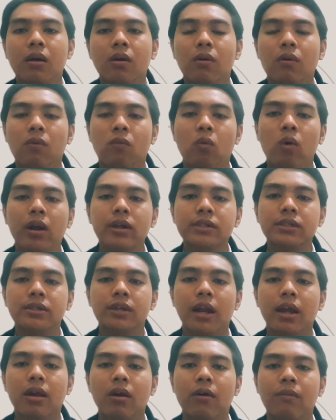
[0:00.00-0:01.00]
One
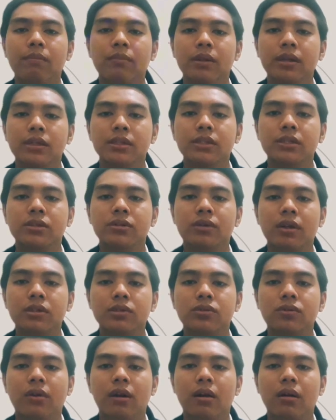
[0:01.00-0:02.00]
strength of this
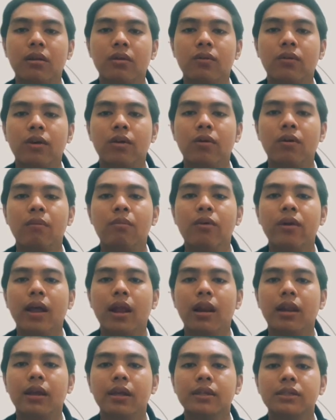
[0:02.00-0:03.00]
structural curriculum
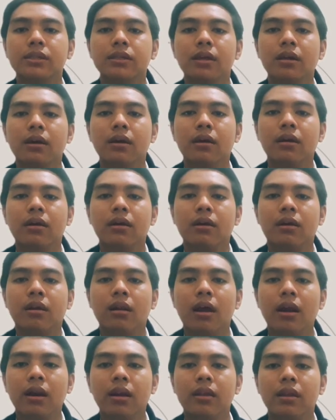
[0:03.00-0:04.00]
model is
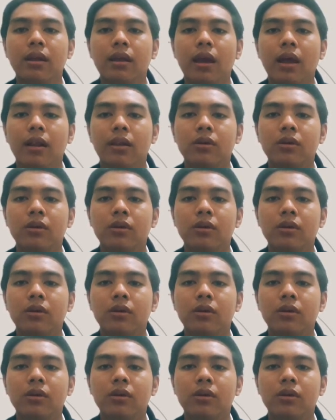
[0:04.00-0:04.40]
clarity and